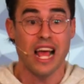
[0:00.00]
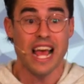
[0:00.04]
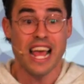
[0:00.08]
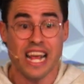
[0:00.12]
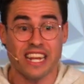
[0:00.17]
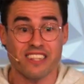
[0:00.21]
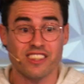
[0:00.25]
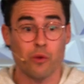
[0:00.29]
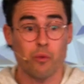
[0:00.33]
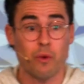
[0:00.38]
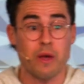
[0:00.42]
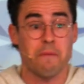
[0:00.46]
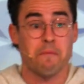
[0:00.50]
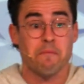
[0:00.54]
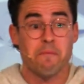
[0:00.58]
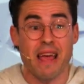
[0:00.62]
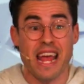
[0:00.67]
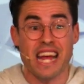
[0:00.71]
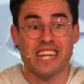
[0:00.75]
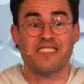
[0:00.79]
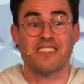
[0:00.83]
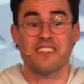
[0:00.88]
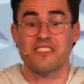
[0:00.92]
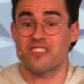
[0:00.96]
is that we
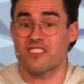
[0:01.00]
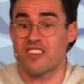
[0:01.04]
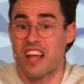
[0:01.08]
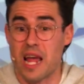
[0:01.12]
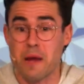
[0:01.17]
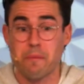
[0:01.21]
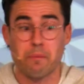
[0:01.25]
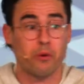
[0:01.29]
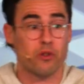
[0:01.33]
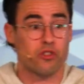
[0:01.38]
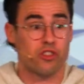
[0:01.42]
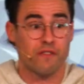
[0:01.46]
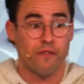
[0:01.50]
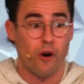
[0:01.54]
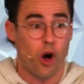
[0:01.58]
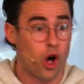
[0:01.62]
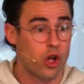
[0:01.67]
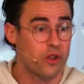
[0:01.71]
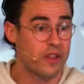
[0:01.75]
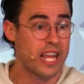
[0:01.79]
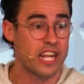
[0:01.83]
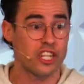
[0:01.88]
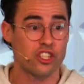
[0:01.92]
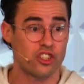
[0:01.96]
make disciples of all
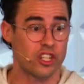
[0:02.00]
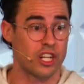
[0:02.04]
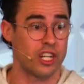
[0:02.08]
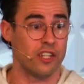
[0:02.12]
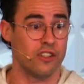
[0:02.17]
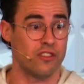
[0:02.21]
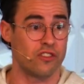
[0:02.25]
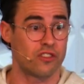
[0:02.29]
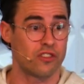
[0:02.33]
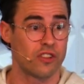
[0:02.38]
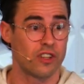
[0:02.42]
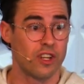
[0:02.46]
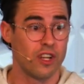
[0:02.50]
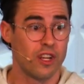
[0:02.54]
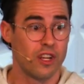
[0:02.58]
nations